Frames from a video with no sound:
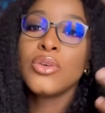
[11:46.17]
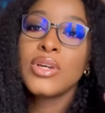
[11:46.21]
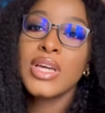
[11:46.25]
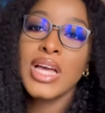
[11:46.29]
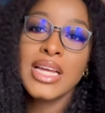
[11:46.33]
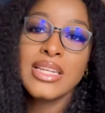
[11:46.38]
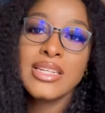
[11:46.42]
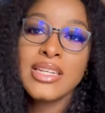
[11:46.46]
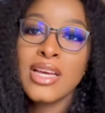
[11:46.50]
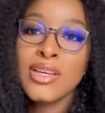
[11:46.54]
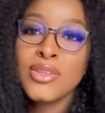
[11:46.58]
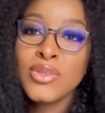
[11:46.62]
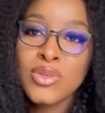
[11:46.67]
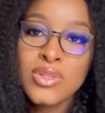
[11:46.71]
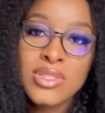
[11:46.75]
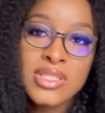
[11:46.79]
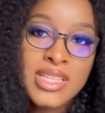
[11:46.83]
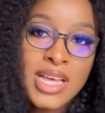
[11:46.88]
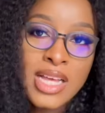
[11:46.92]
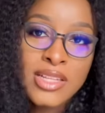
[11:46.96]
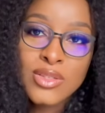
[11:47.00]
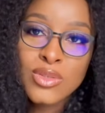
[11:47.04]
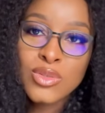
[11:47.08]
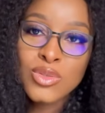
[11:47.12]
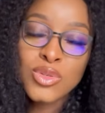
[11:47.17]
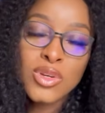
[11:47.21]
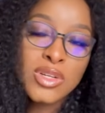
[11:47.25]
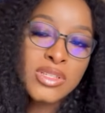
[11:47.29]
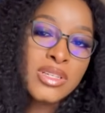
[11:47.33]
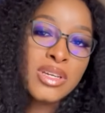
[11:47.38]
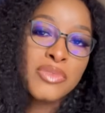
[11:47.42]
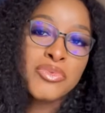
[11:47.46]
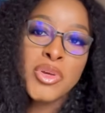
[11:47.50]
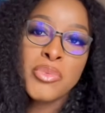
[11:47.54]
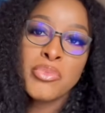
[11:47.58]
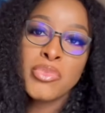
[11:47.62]
can't now use that to
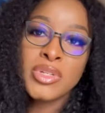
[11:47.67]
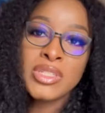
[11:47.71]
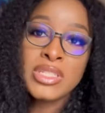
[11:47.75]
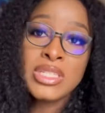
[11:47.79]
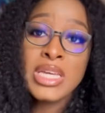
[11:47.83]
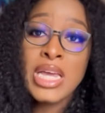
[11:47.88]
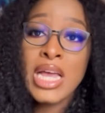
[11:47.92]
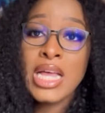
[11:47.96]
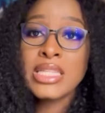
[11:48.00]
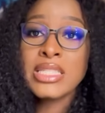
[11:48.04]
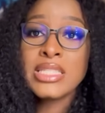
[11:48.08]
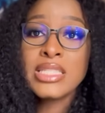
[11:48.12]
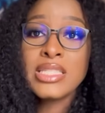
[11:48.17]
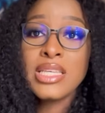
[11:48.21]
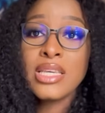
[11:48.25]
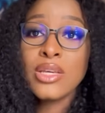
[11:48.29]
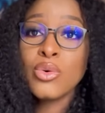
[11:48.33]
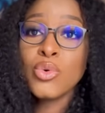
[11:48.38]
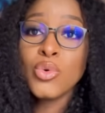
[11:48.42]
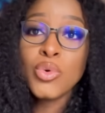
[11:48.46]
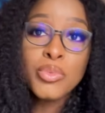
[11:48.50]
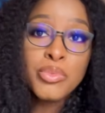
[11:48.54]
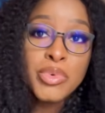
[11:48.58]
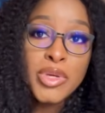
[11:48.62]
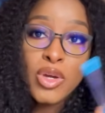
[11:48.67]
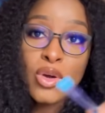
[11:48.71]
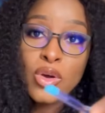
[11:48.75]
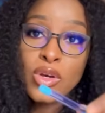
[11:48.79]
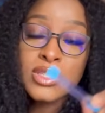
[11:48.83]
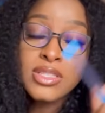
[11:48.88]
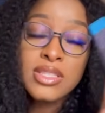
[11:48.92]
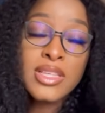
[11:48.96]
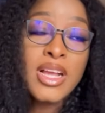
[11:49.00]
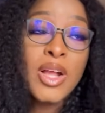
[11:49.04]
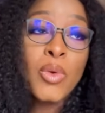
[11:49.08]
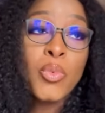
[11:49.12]
judge everybody and say, oh,
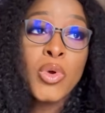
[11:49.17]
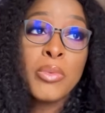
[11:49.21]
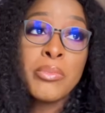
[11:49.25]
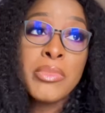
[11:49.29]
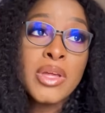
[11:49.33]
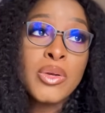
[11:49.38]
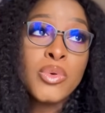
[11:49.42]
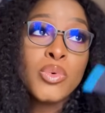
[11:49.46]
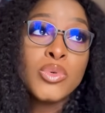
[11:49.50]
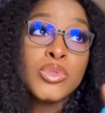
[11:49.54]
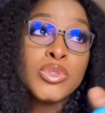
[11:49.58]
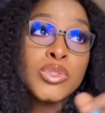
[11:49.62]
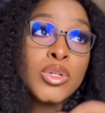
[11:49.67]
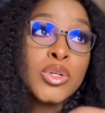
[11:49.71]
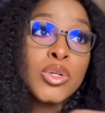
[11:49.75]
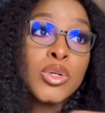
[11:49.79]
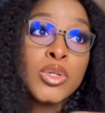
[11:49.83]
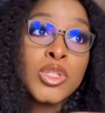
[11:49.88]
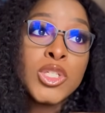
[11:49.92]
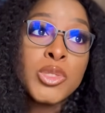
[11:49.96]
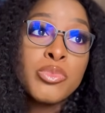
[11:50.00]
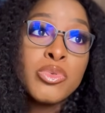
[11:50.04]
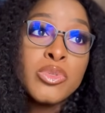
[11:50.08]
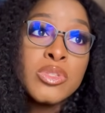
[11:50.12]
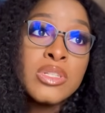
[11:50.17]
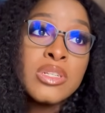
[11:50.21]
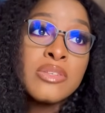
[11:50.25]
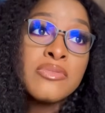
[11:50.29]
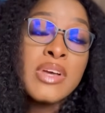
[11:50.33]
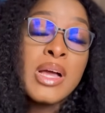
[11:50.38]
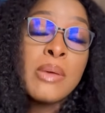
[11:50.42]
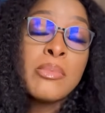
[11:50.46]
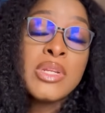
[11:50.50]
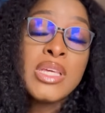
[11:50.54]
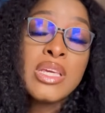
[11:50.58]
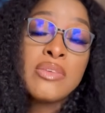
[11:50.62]
because there are women who don't contribute to the
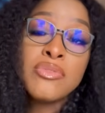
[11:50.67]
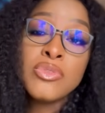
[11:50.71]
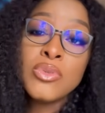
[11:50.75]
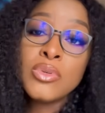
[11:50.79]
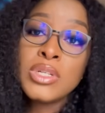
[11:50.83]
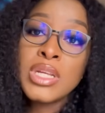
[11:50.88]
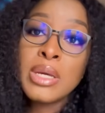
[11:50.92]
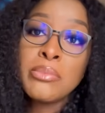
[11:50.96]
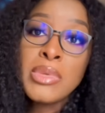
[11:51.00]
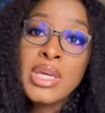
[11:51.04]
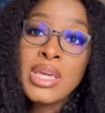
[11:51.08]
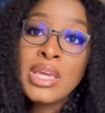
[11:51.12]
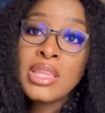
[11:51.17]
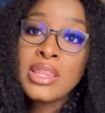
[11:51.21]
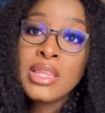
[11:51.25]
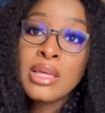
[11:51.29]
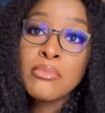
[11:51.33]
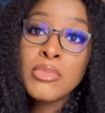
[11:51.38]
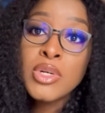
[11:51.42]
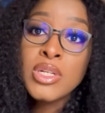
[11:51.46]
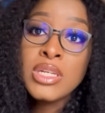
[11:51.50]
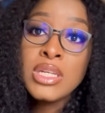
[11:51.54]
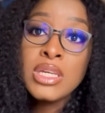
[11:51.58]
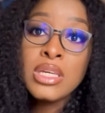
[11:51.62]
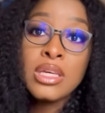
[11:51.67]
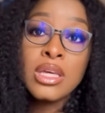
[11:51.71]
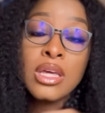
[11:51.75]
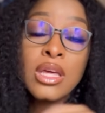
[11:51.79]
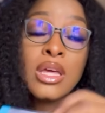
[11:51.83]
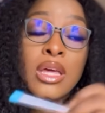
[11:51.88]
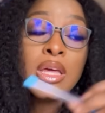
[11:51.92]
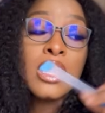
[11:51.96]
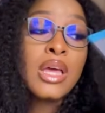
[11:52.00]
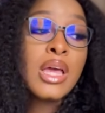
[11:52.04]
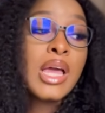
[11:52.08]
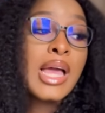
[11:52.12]
family even though they're making their money,
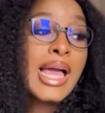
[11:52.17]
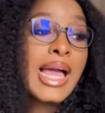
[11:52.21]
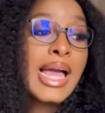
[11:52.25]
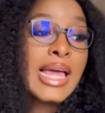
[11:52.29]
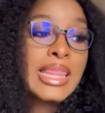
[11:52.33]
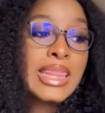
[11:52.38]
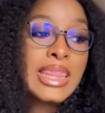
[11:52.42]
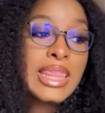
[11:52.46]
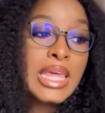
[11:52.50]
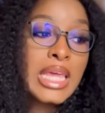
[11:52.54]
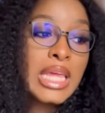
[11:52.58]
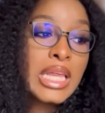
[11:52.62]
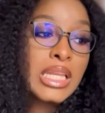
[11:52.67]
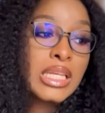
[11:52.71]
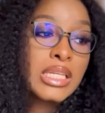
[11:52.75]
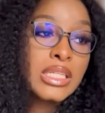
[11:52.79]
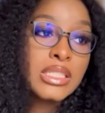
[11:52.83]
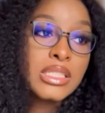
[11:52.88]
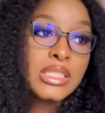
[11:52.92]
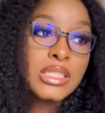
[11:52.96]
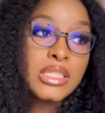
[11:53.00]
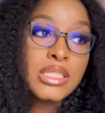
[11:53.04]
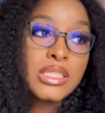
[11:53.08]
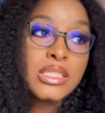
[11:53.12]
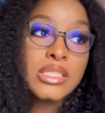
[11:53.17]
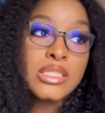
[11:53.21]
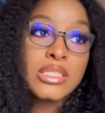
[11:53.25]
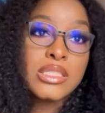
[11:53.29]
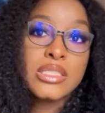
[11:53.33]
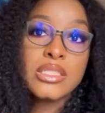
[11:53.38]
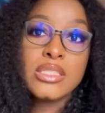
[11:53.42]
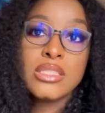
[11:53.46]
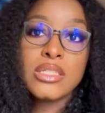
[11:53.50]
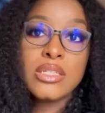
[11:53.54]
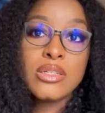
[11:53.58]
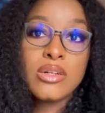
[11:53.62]
and then
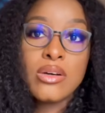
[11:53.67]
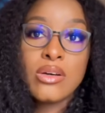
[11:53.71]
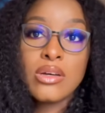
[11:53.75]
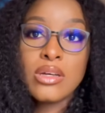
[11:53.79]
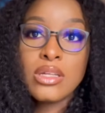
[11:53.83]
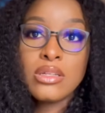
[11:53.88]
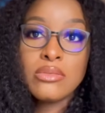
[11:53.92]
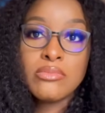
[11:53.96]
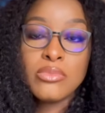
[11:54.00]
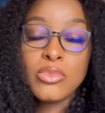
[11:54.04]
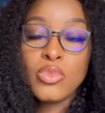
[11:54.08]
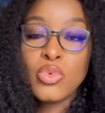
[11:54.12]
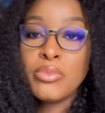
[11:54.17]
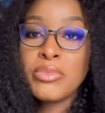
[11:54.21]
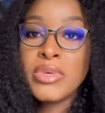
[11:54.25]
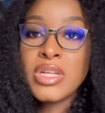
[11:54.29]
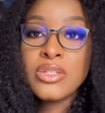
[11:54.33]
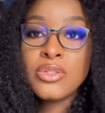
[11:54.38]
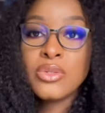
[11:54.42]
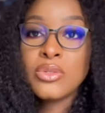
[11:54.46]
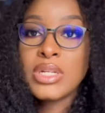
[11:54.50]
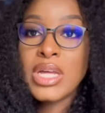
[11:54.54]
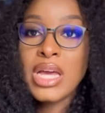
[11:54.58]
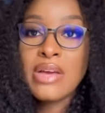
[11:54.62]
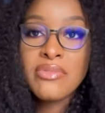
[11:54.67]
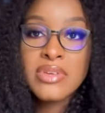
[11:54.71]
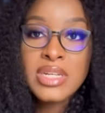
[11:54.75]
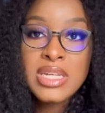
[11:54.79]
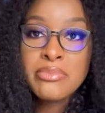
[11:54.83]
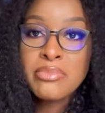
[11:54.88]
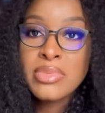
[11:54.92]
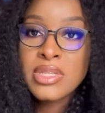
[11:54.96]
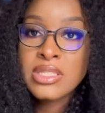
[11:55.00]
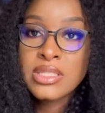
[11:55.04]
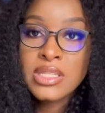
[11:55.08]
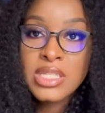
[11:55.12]
women don't have
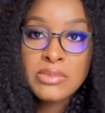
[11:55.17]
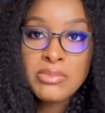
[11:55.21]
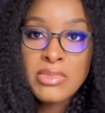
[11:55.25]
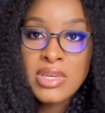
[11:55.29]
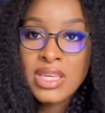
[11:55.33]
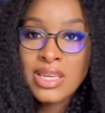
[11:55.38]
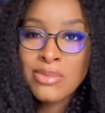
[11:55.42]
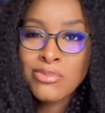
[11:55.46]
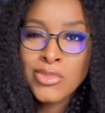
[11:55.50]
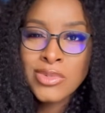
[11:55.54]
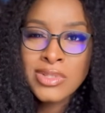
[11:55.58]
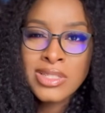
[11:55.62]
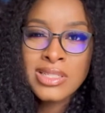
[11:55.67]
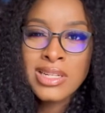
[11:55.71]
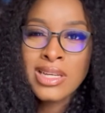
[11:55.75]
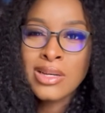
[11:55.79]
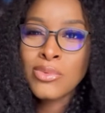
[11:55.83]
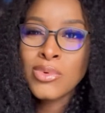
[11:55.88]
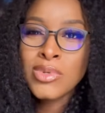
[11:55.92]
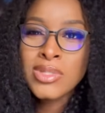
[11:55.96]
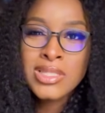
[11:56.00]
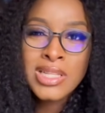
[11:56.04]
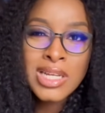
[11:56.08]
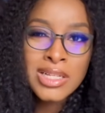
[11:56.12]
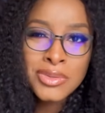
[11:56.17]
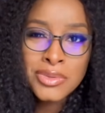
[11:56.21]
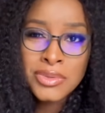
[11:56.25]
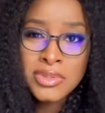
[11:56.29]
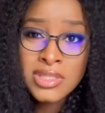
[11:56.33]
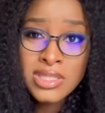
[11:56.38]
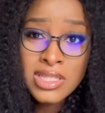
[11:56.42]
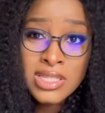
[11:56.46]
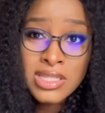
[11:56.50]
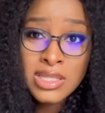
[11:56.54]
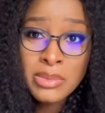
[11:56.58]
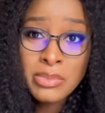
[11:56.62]
any business making money. Like, what's that
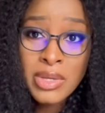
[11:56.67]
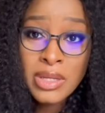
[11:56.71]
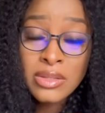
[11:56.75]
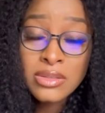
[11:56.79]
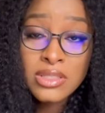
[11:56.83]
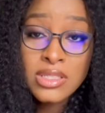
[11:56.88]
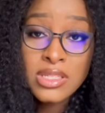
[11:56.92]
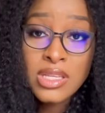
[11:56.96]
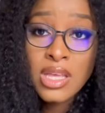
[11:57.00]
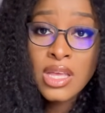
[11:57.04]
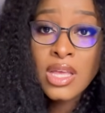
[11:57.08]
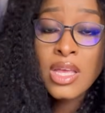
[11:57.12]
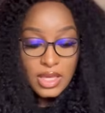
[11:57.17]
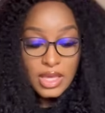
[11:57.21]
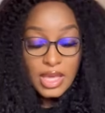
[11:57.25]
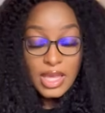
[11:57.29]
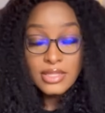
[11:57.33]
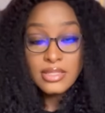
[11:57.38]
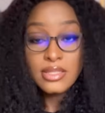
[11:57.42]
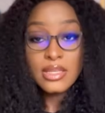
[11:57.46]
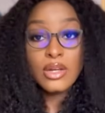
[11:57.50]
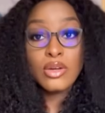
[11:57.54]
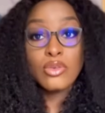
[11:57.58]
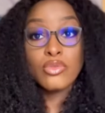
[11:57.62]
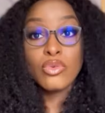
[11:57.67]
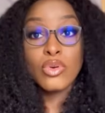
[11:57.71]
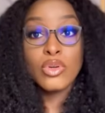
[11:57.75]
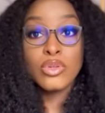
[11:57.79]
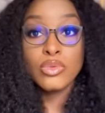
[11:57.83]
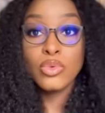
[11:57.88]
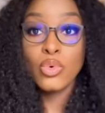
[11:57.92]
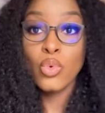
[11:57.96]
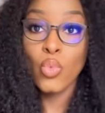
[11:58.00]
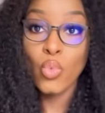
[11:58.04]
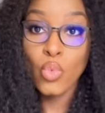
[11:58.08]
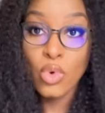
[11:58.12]
nonsense about? As a
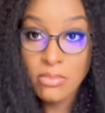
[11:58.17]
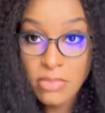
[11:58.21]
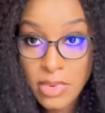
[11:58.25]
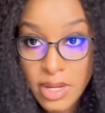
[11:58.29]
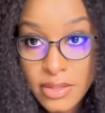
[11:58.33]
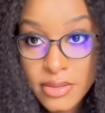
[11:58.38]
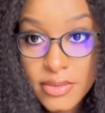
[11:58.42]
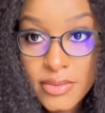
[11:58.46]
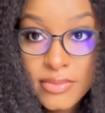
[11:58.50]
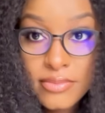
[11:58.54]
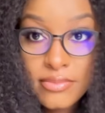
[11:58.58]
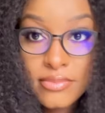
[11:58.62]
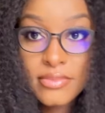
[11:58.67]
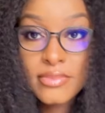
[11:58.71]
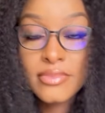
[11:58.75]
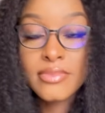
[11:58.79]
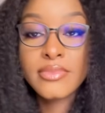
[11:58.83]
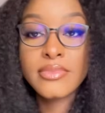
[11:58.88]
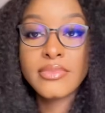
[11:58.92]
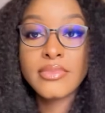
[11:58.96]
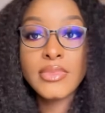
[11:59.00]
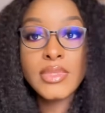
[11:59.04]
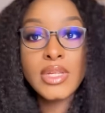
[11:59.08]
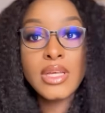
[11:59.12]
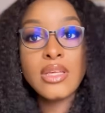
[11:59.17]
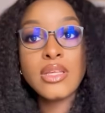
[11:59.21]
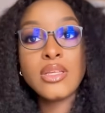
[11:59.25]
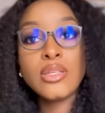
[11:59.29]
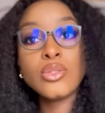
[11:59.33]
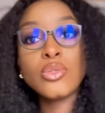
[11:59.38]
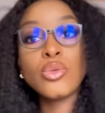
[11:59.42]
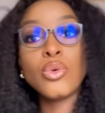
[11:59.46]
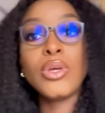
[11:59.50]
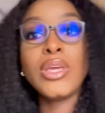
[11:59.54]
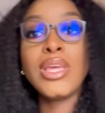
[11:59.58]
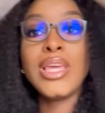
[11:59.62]
grown woman,
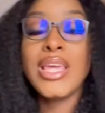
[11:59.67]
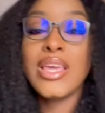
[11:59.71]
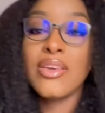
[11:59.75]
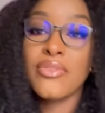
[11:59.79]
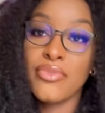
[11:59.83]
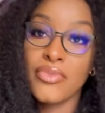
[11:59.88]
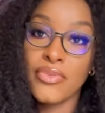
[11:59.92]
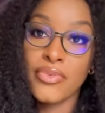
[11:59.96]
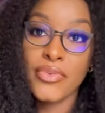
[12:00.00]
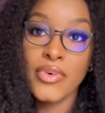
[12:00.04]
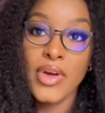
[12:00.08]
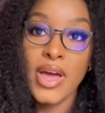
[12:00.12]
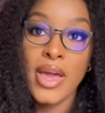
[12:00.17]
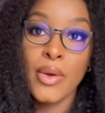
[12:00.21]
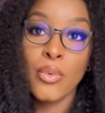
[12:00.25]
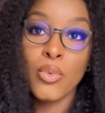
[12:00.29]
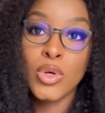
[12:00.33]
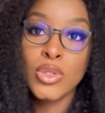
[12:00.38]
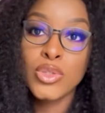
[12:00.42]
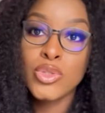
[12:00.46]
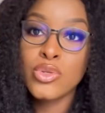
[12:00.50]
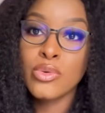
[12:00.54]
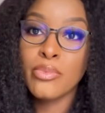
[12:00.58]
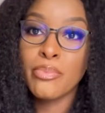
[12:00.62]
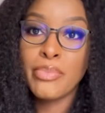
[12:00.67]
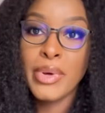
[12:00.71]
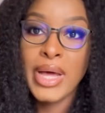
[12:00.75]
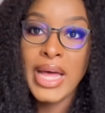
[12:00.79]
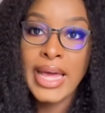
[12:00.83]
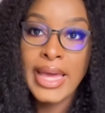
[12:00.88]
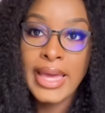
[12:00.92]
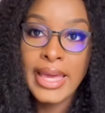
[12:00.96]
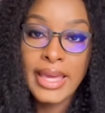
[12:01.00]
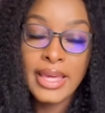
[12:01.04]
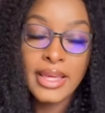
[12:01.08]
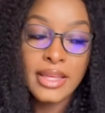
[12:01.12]
so if I want to
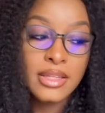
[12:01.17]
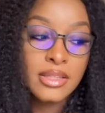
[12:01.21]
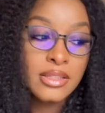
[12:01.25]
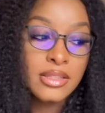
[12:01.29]
buy